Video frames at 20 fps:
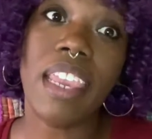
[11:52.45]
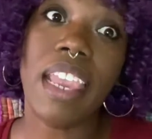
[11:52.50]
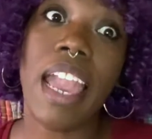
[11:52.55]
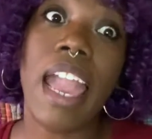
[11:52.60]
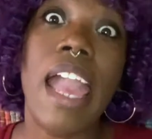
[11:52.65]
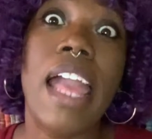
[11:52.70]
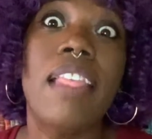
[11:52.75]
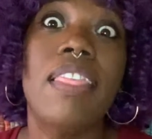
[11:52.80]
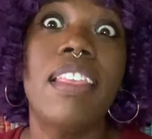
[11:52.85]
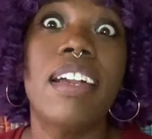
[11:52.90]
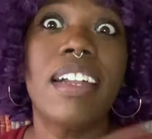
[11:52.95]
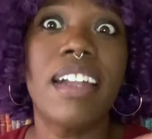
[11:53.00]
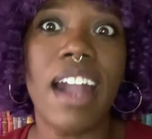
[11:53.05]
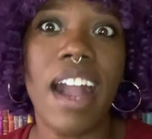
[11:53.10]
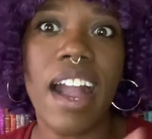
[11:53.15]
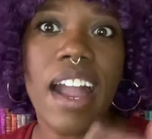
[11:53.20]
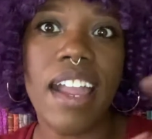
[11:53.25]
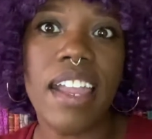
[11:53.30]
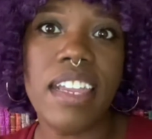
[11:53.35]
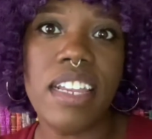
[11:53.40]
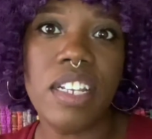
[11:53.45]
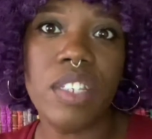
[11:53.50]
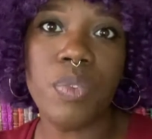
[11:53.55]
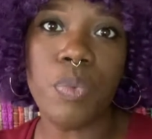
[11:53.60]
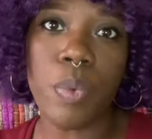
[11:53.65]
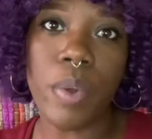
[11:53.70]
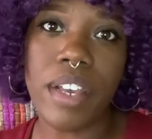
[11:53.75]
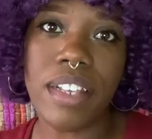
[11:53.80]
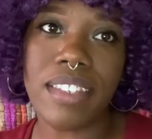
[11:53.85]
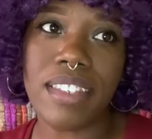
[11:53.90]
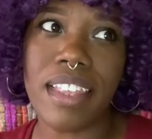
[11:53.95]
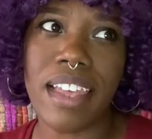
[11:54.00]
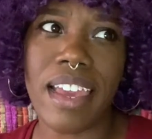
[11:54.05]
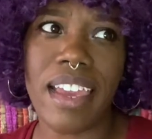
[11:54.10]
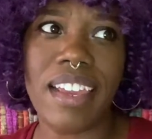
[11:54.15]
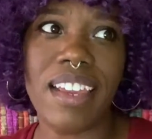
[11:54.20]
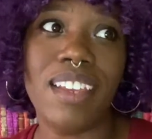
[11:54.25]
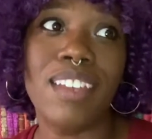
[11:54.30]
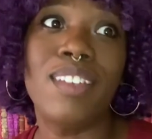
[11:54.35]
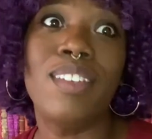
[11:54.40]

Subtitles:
And the guy he's with's like,